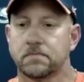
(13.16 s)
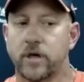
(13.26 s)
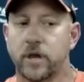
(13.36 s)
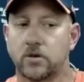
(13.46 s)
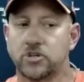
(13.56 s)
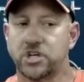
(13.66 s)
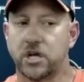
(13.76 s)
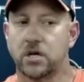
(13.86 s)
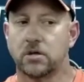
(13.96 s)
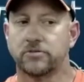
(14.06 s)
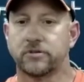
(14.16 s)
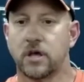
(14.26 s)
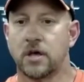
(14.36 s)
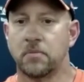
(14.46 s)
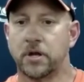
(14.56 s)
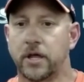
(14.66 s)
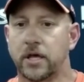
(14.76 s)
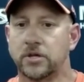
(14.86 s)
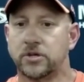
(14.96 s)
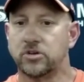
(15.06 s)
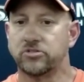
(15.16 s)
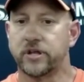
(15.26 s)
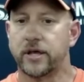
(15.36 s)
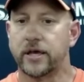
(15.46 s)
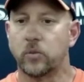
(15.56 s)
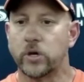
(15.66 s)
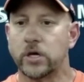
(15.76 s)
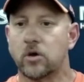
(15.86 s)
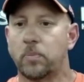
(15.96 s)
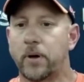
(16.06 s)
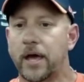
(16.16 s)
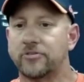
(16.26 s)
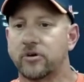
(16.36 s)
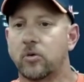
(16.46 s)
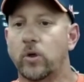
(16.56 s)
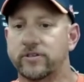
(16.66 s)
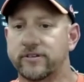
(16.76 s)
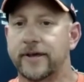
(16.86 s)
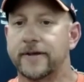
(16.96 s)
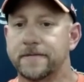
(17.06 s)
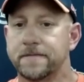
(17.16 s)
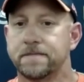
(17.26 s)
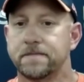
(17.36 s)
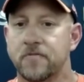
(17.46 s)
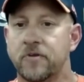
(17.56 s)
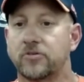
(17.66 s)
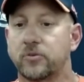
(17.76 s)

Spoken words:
shells Monday, Tuesday, and we can go pads on Wednesday of next week.